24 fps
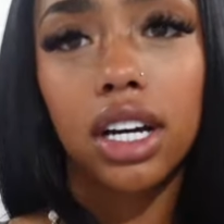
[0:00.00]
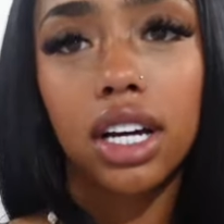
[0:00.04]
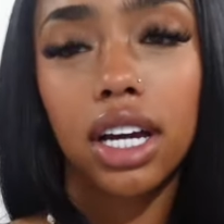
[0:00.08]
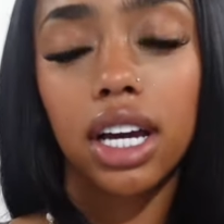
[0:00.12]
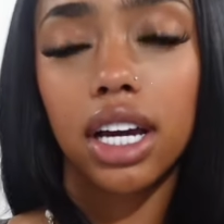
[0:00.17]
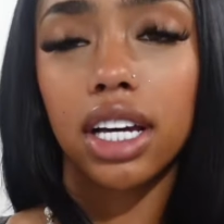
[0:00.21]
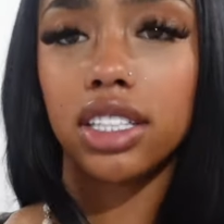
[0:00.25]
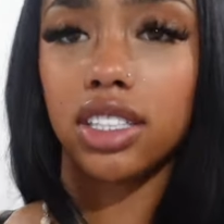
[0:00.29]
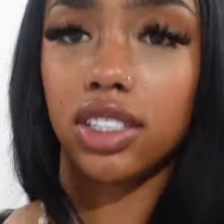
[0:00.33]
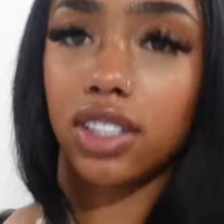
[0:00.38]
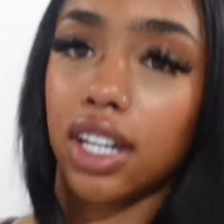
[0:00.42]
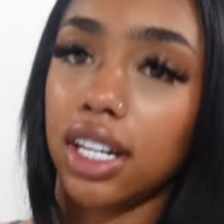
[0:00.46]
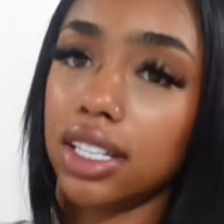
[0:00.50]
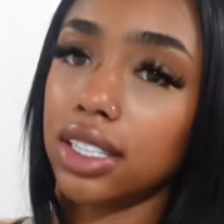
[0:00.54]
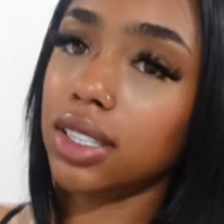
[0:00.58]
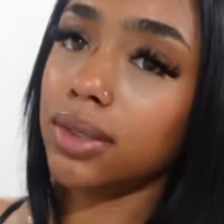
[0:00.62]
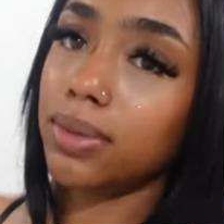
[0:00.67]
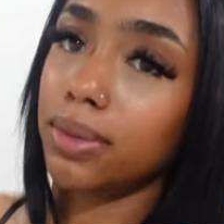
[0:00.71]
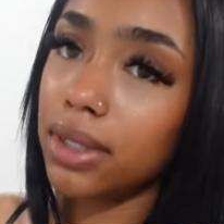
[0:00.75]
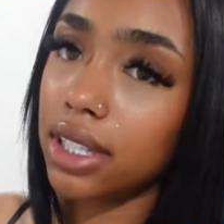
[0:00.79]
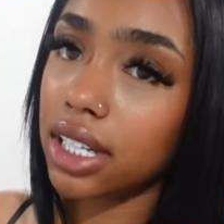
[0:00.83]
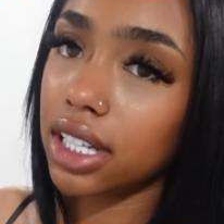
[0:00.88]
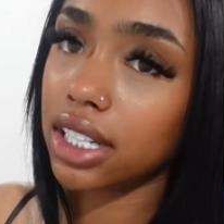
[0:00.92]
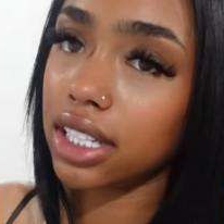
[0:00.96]
It's crazy
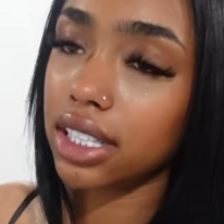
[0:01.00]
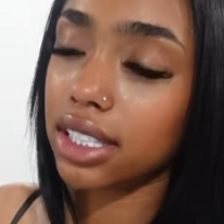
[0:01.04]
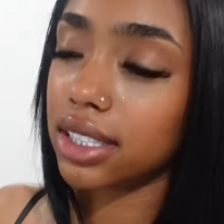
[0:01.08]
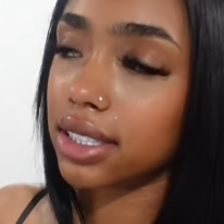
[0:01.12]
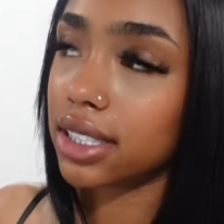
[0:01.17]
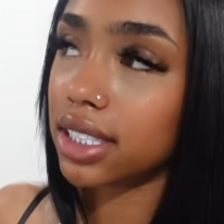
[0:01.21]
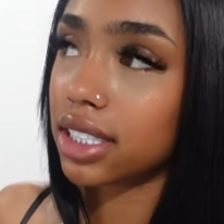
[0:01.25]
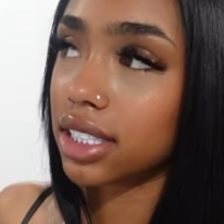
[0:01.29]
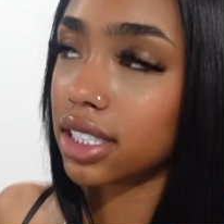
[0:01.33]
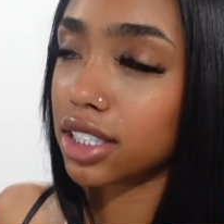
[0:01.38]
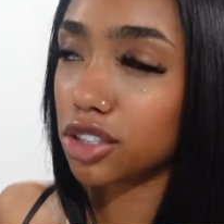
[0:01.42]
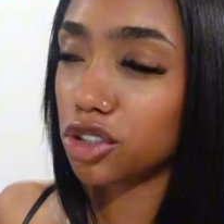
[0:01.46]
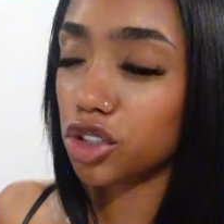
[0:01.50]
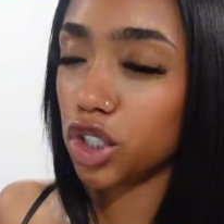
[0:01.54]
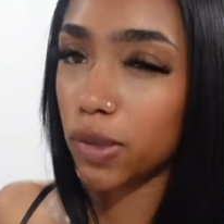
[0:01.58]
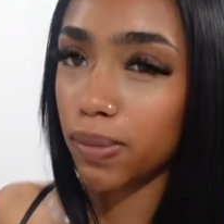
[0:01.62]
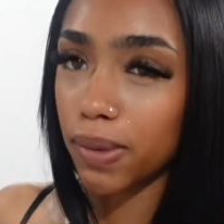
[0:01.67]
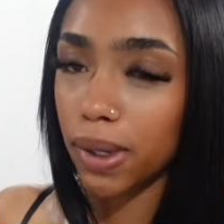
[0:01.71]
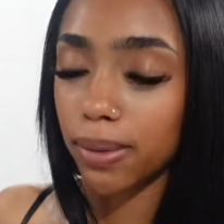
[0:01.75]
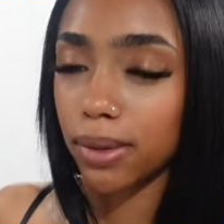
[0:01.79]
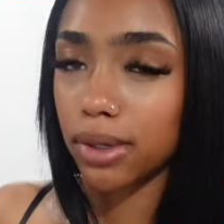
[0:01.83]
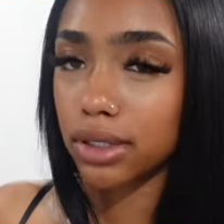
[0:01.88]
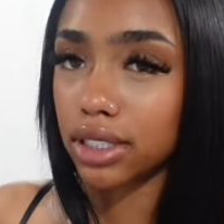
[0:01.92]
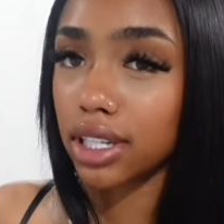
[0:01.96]
because two
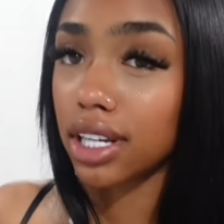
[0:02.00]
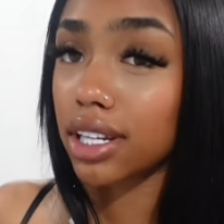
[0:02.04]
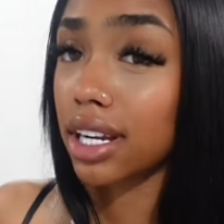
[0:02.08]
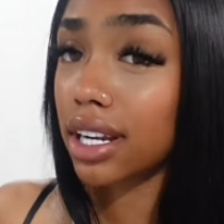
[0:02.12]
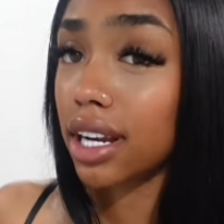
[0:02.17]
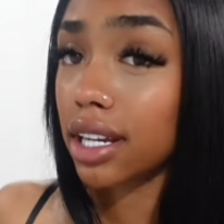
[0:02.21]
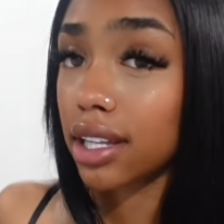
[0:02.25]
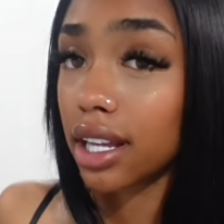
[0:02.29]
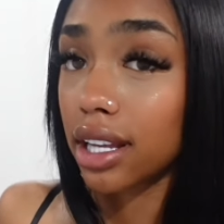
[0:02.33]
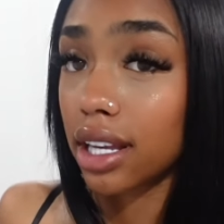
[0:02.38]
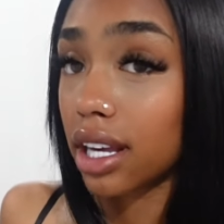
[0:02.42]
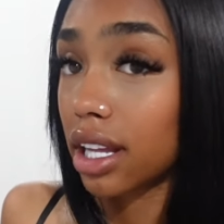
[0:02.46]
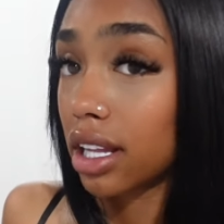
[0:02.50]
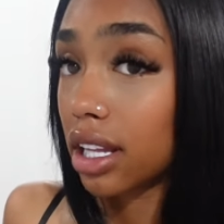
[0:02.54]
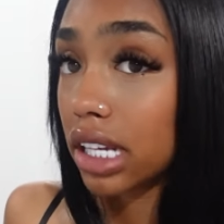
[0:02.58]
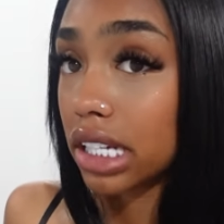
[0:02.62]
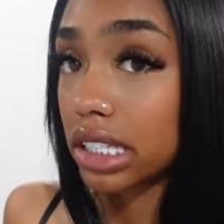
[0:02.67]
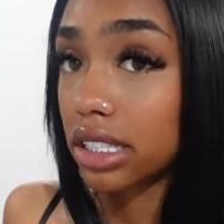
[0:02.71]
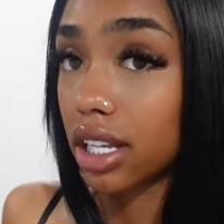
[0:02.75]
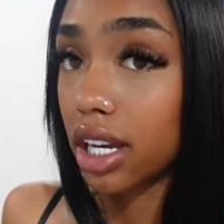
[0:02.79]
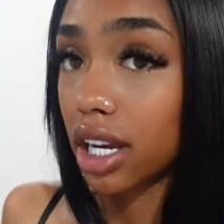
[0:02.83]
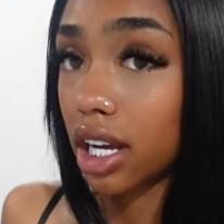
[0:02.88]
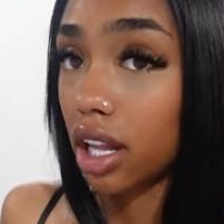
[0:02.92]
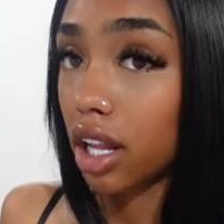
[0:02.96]
people say that they think it
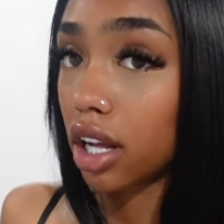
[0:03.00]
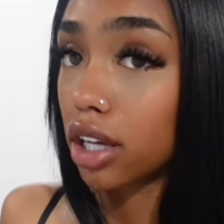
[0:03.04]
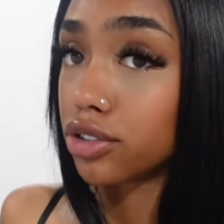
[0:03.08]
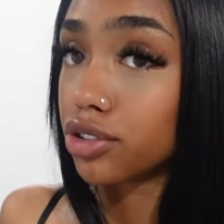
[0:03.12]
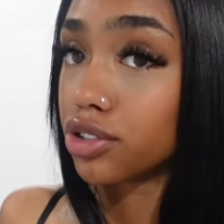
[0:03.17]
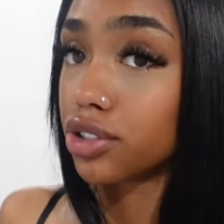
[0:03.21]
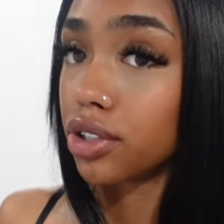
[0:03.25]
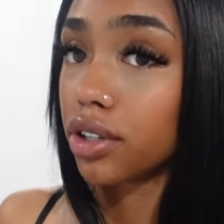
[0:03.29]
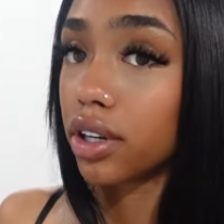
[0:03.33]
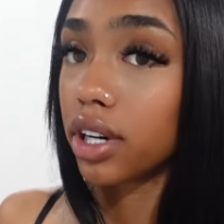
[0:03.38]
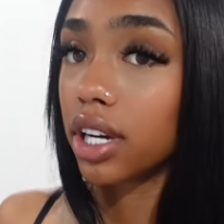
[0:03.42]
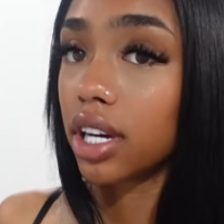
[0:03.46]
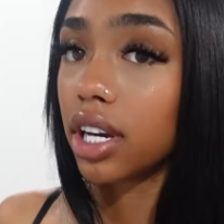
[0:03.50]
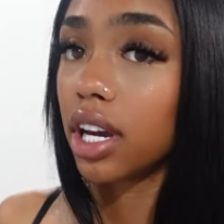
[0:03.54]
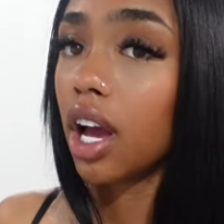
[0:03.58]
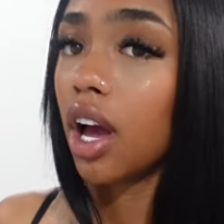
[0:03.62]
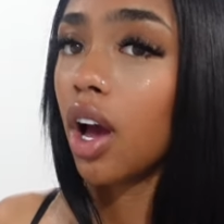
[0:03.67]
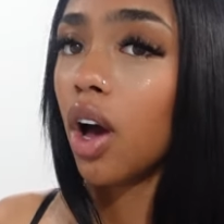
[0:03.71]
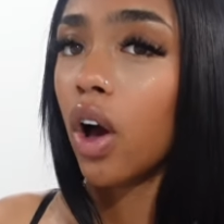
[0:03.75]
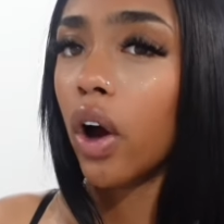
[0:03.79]
looks like lingerie.